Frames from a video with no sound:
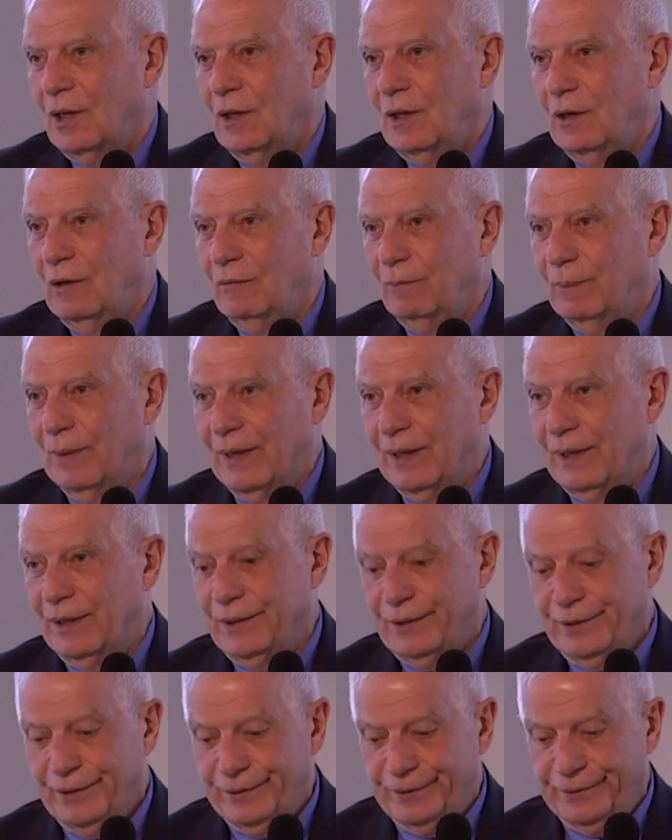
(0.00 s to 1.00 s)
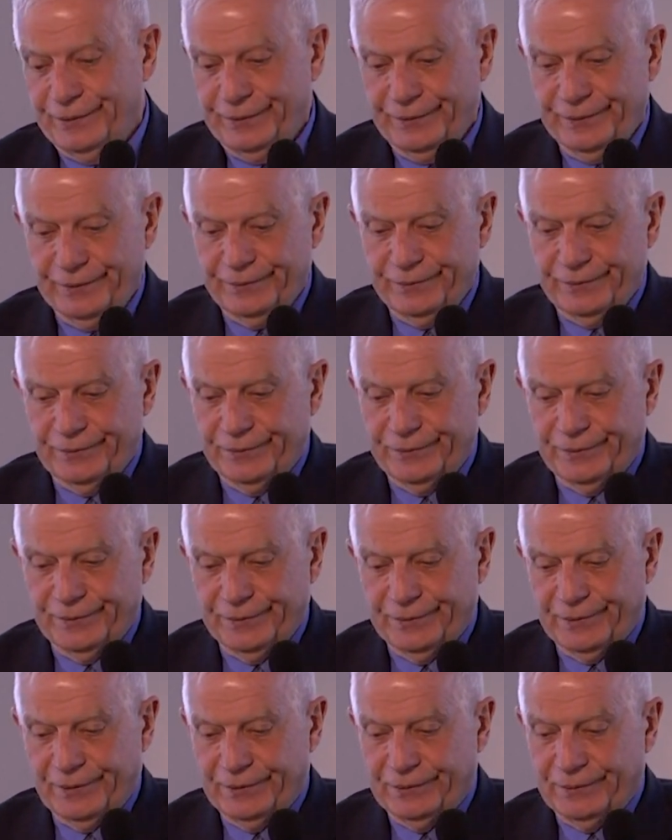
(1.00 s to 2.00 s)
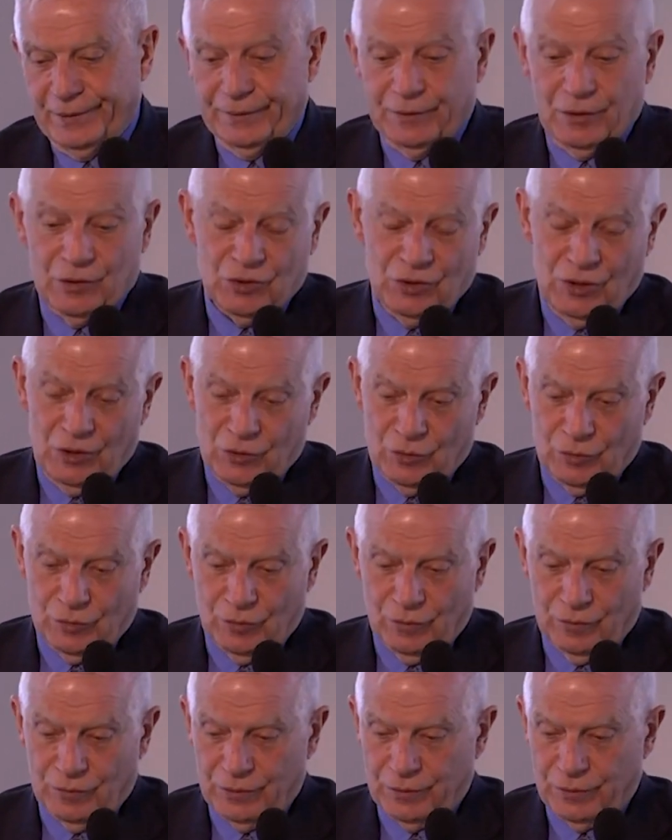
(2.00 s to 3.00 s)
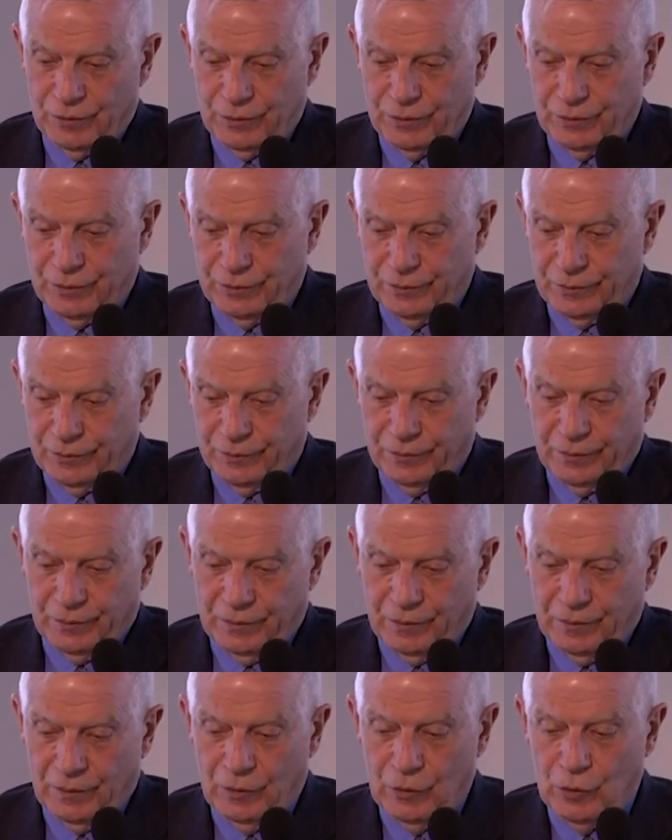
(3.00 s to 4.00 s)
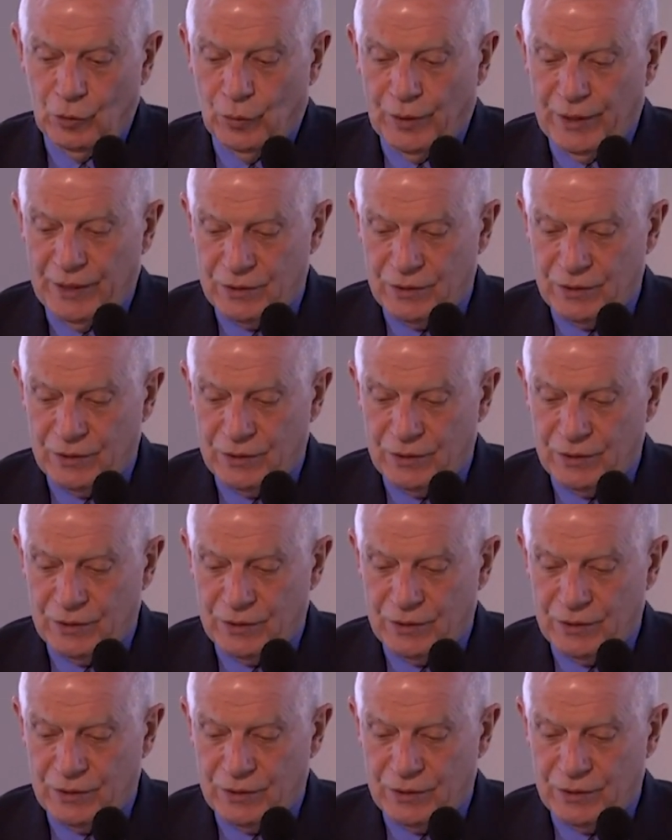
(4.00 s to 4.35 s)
If by a decision of the U